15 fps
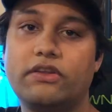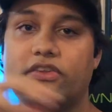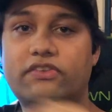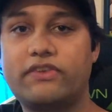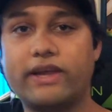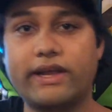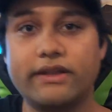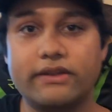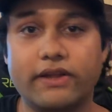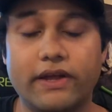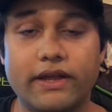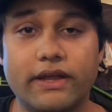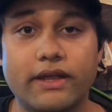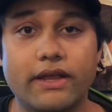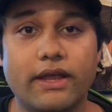second
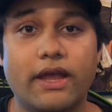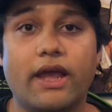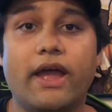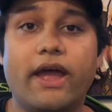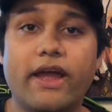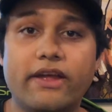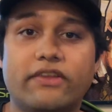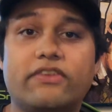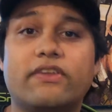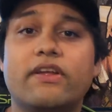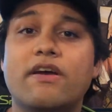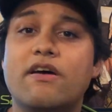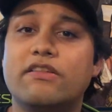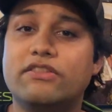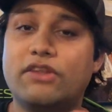thing is
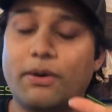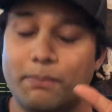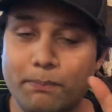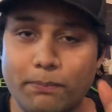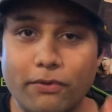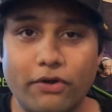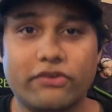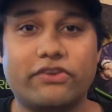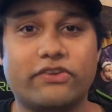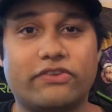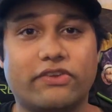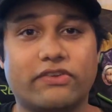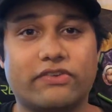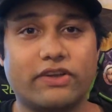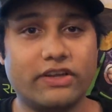the
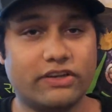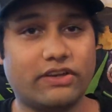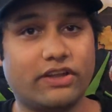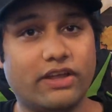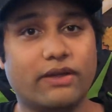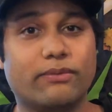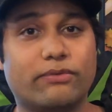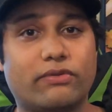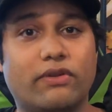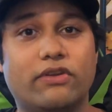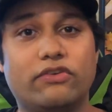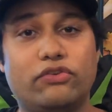processes it gives